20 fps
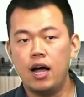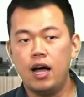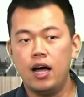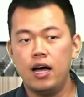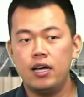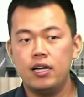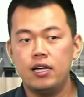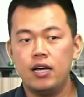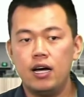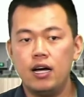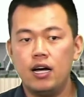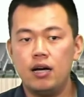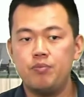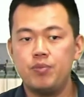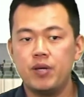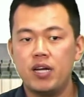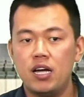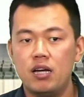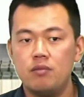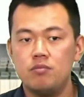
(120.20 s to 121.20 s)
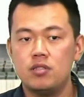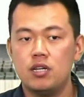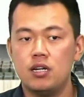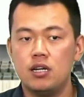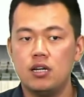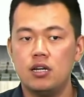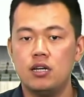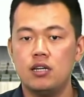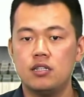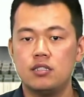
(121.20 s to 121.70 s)
I became
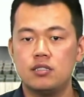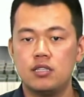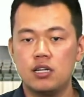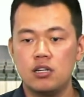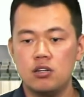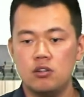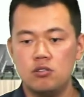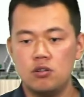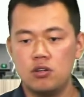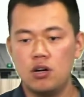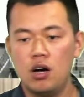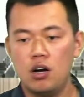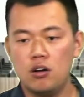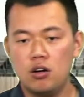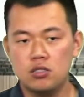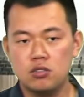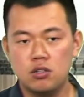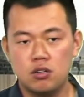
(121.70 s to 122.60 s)
the single course